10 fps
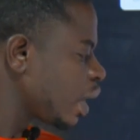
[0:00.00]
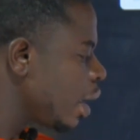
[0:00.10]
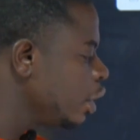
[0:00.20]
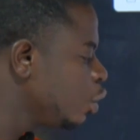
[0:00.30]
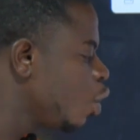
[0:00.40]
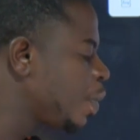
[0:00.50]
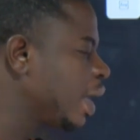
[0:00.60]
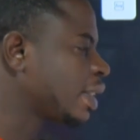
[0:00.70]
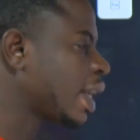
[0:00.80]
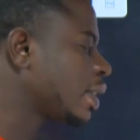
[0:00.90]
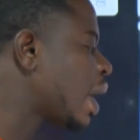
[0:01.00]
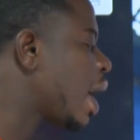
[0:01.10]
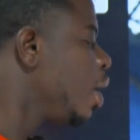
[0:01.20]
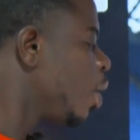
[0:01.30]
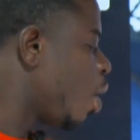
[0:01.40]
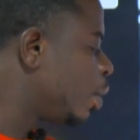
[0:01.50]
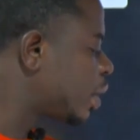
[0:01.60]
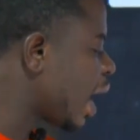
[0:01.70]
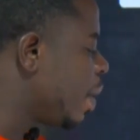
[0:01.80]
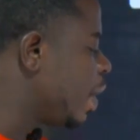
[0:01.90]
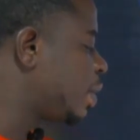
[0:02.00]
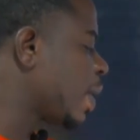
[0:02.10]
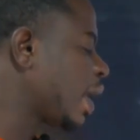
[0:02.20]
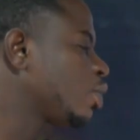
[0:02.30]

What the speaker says: European successor almost every team.